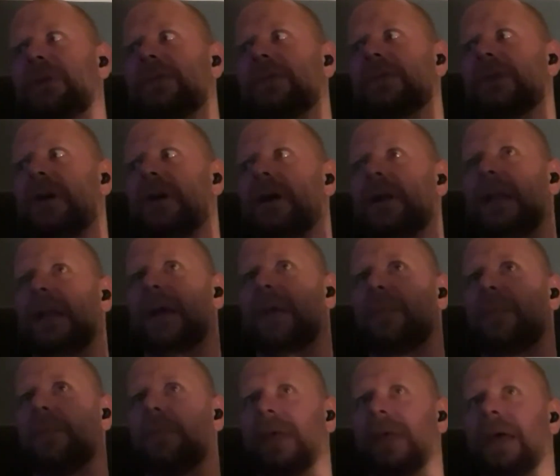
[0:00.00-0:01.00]
sort of like
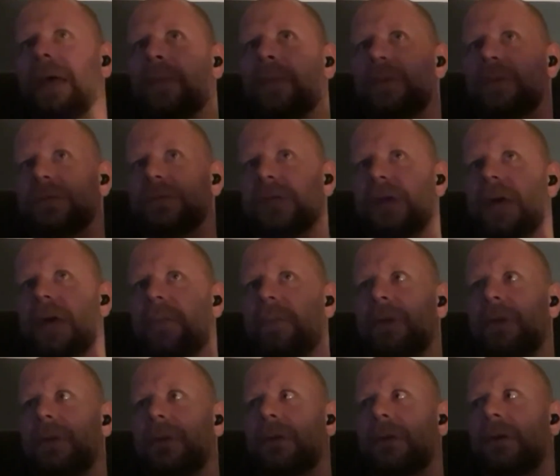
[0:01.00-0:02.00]
blame and shame
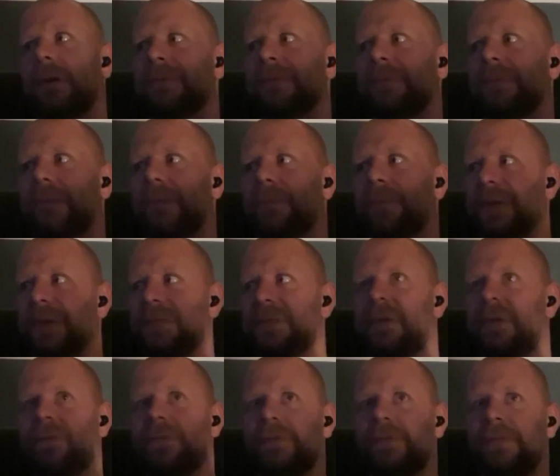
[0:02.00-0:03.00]
and being pissed
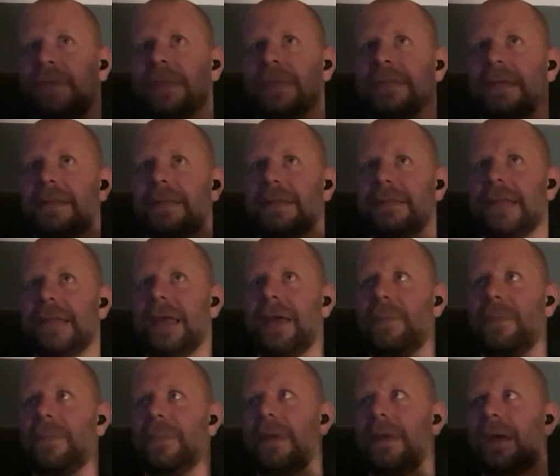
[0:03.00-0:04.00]
off that things aren't the
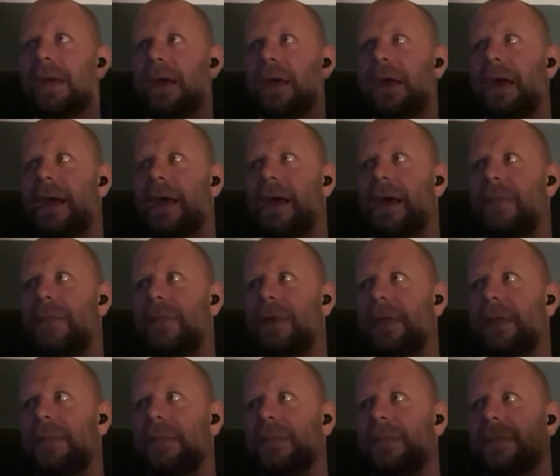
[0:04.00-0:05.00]
same, and
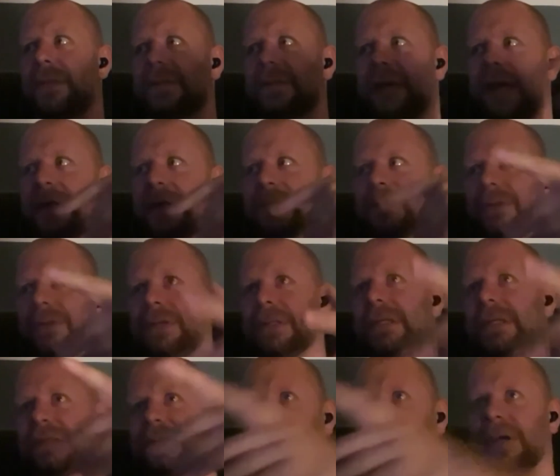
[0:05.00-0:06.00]
then there's guys looking
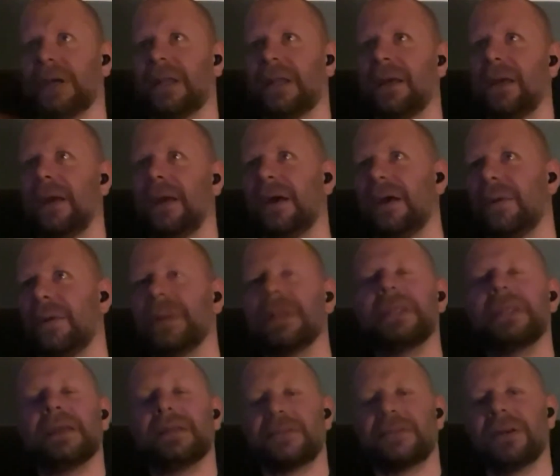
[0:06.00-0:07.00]
at you going,
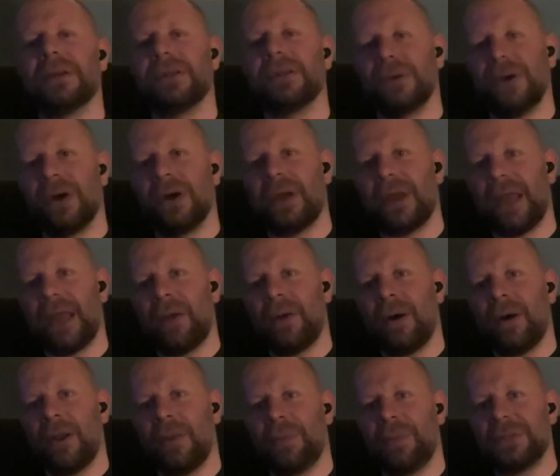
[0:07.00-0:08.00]
bloody hell, he's going to New York again,
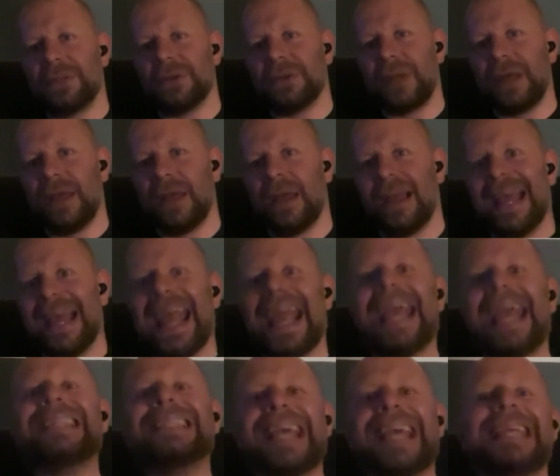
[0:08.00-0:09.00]
what an opportunity.
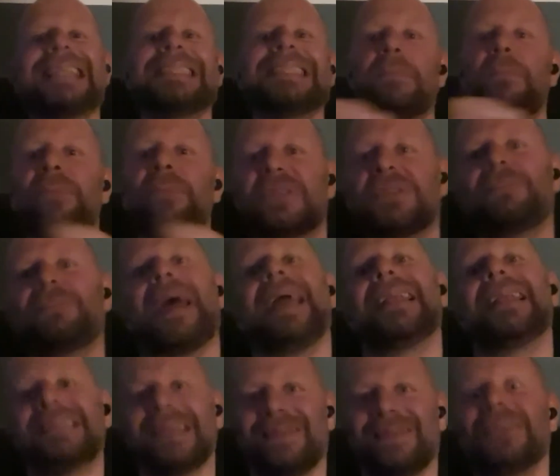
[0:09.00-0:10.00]
Isn't
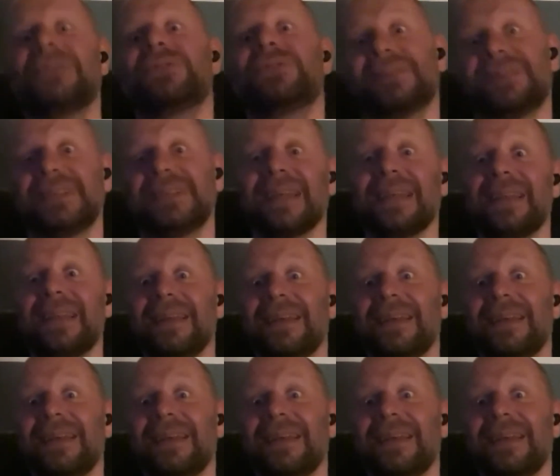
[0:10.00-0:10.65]
perspective interesting?